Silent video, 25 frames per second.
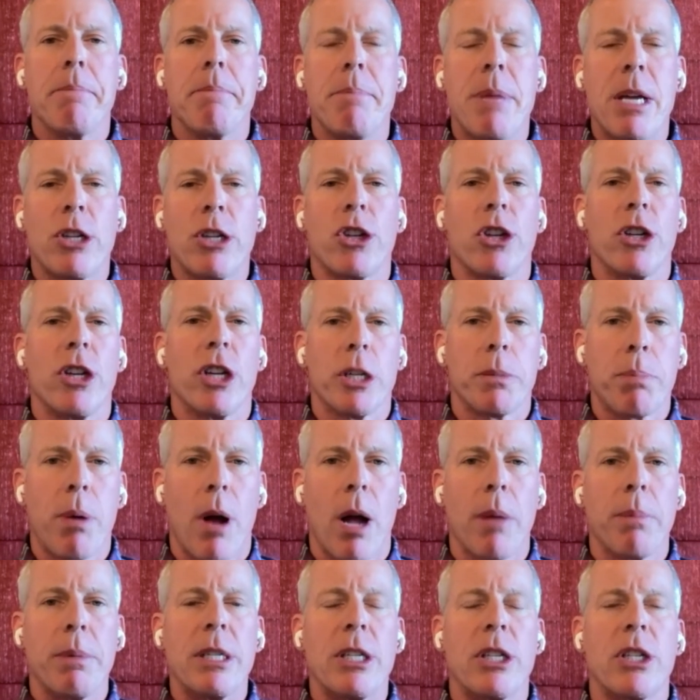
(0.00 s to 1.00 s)
mission is
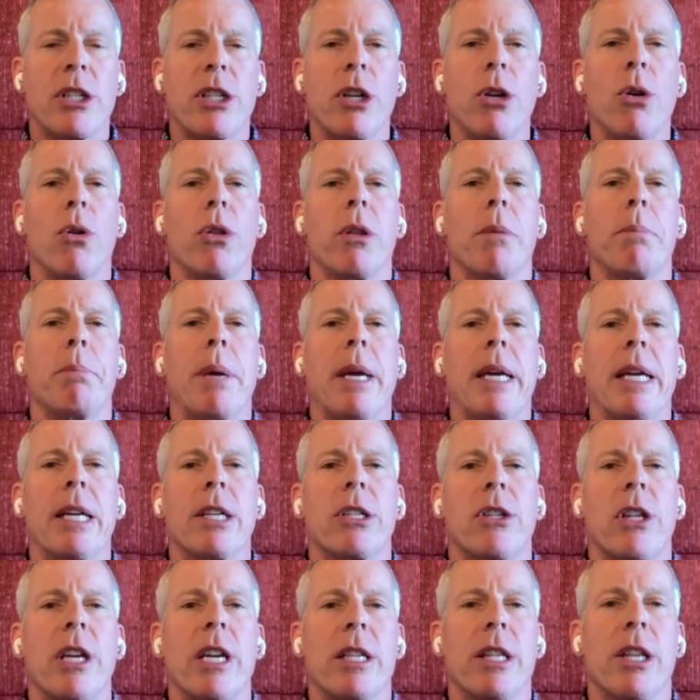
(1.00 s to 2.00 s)
probably still the
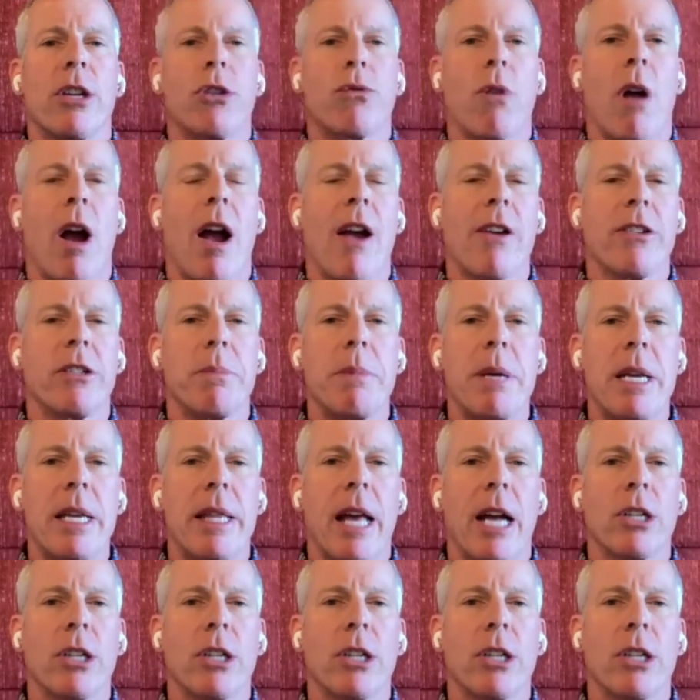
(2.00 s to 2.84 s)
biggest thing that drives me.